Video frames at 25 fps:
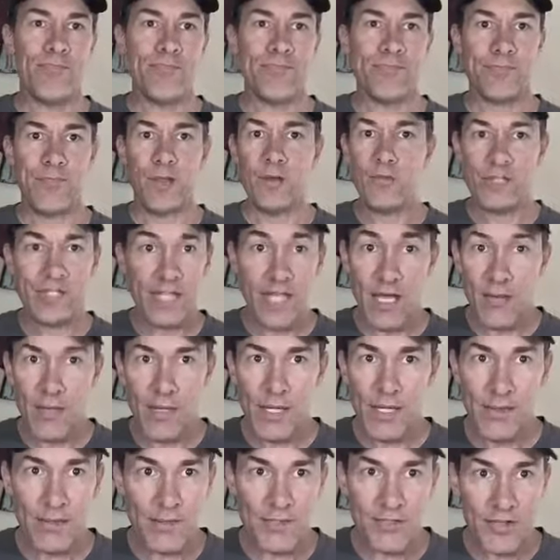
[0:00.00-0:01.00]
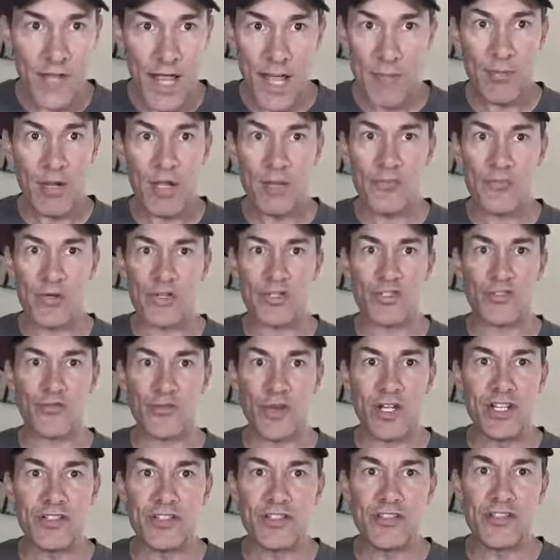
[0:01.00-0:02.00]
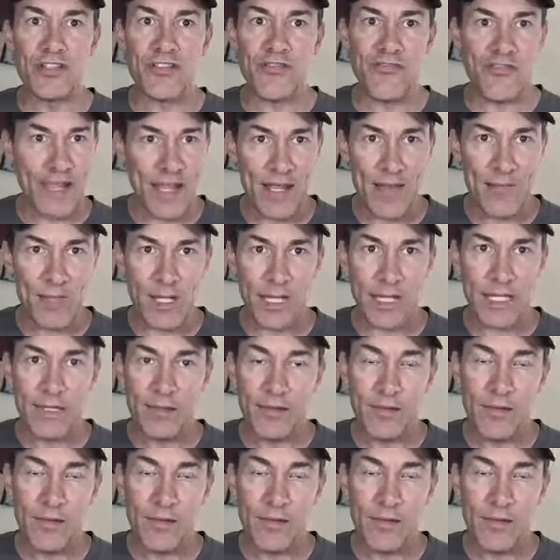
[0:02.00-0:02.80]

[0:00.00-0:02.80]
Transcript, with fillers: Don't tell me that your high blood pressure runs in your family.